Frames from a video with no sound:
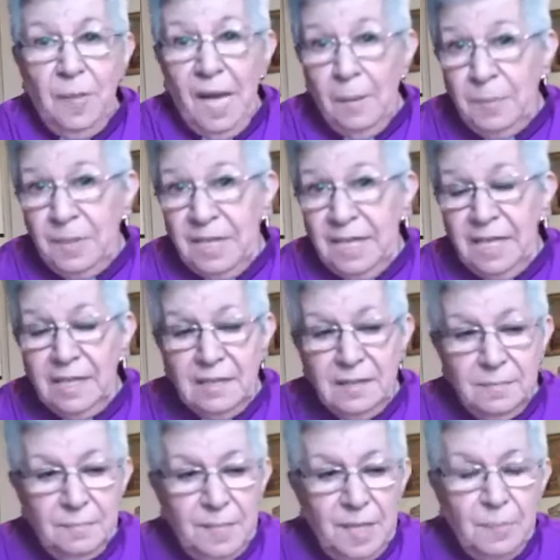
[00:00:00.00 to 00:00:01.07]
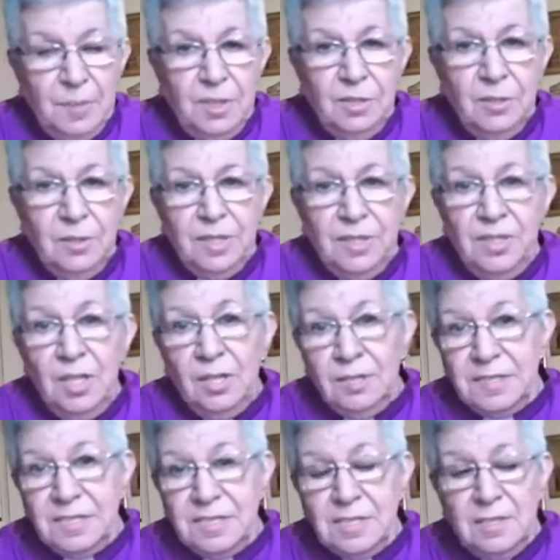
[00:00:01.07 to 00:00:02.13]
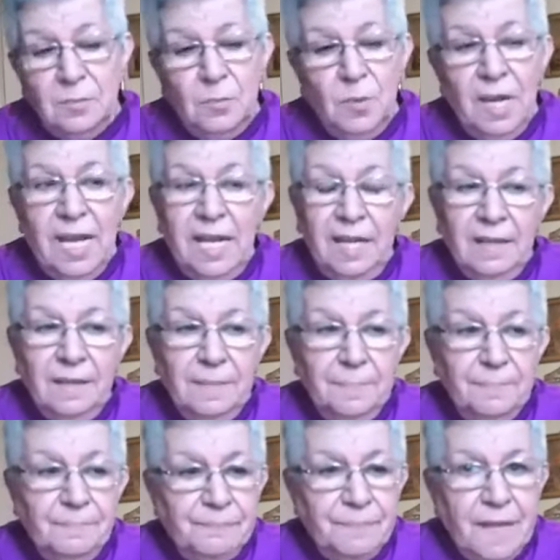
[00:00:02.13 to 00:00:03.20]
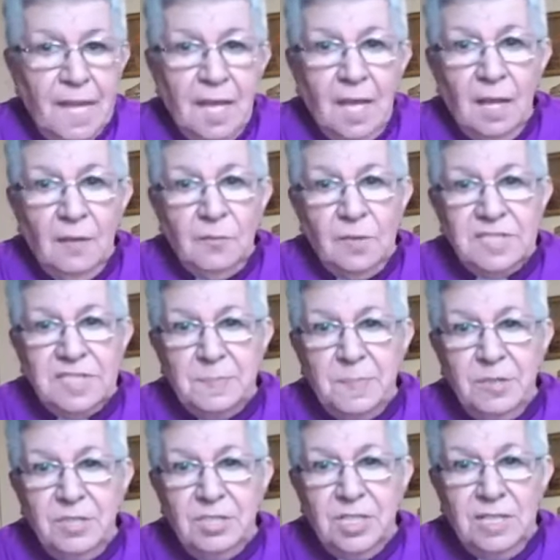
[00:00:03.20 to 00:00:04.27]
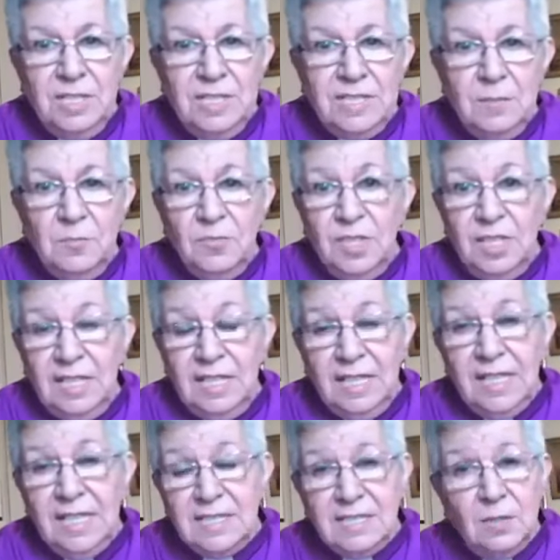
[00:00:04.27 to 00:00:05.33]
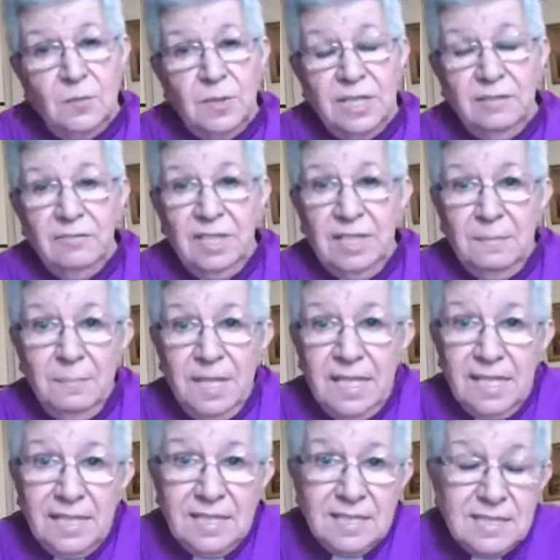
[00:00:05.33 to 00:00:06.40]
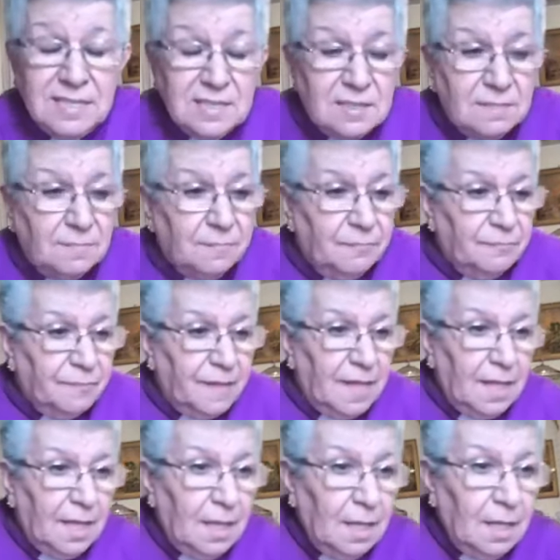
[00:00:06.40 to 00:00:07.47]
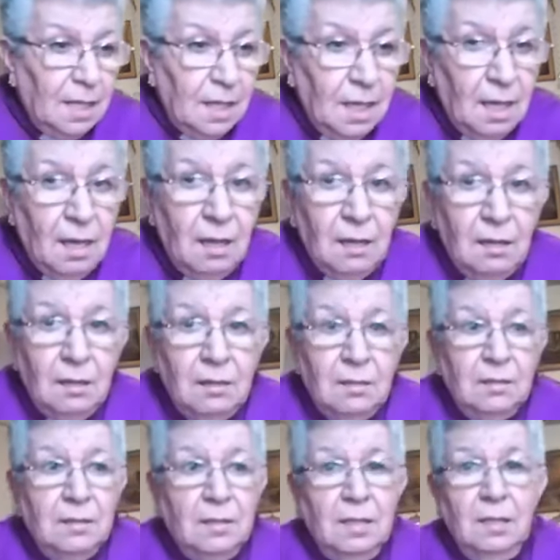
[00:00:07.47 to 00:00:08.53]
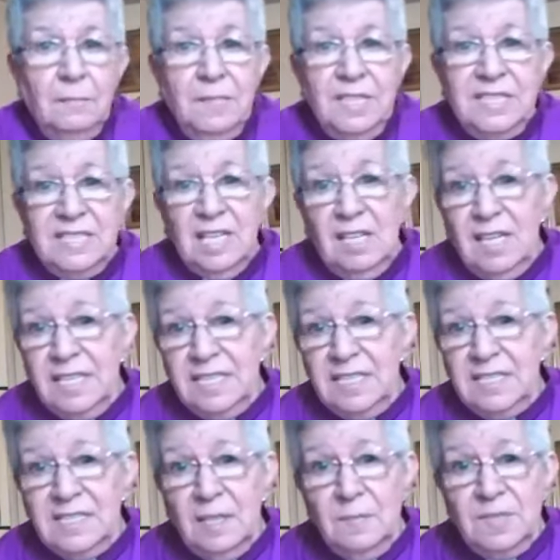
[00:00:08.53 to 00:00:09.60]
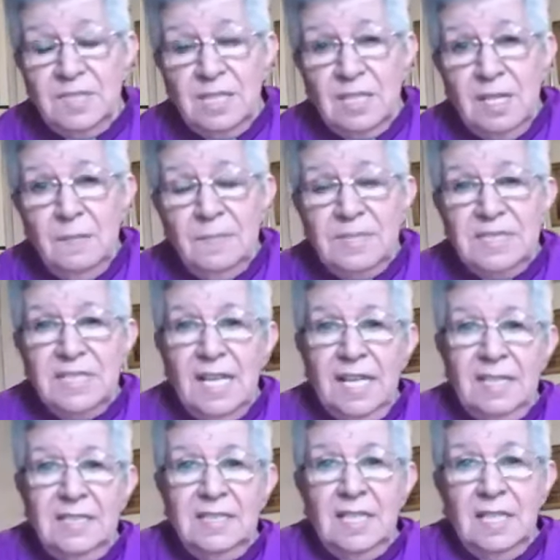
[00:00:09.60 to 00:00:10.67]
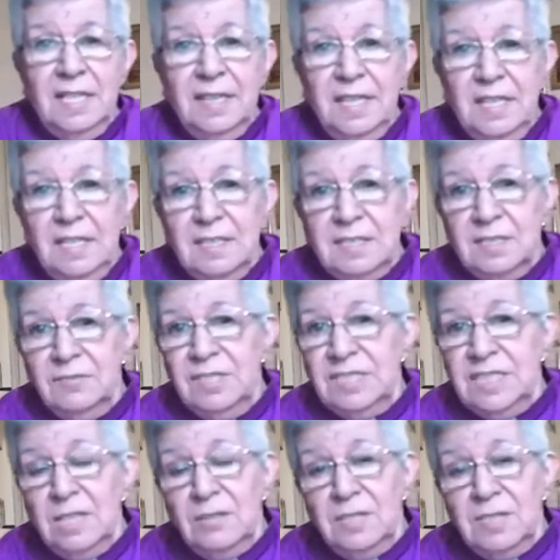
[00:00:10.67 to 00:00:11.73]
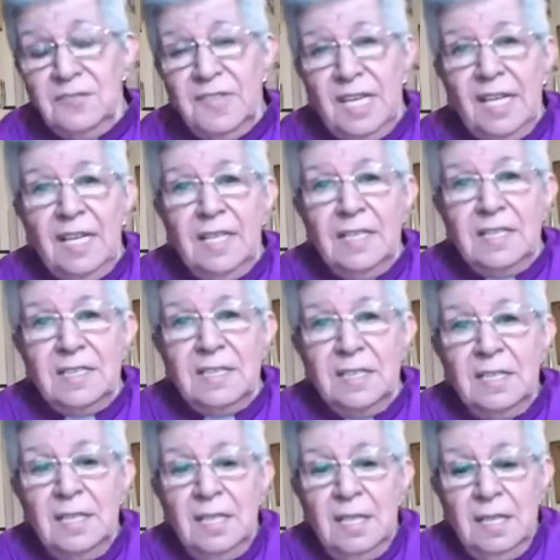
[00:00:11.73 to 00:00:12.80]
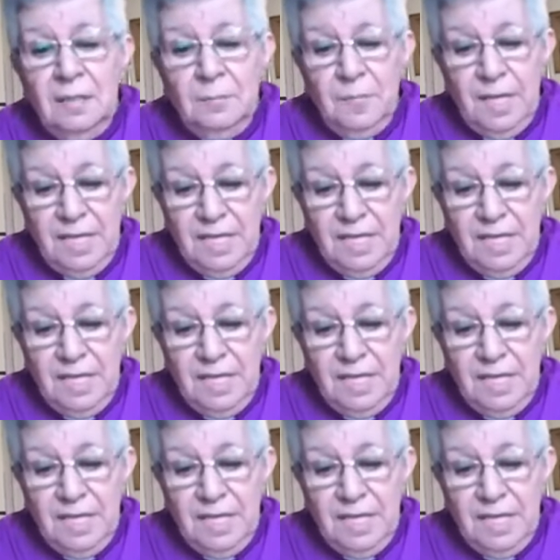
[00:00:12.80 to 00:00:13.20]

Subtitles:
the general public, people who are not aware of what spiritualism really is or what it really means, are misguided sometimes. And I think as a result of that,